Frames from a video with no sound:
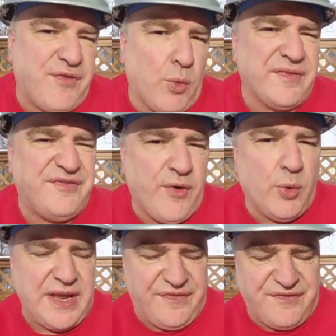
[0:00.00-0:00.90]

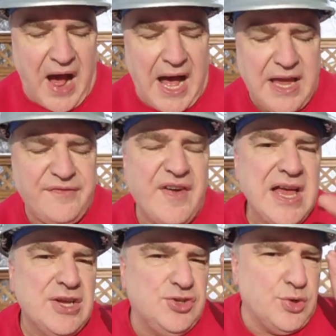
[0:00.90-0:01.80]
445
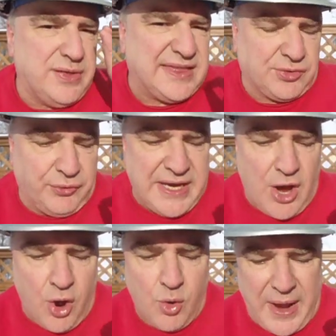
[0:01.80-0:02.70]
to
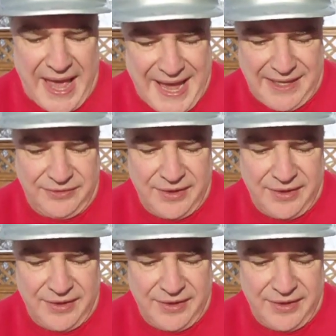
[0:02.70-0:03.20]
308.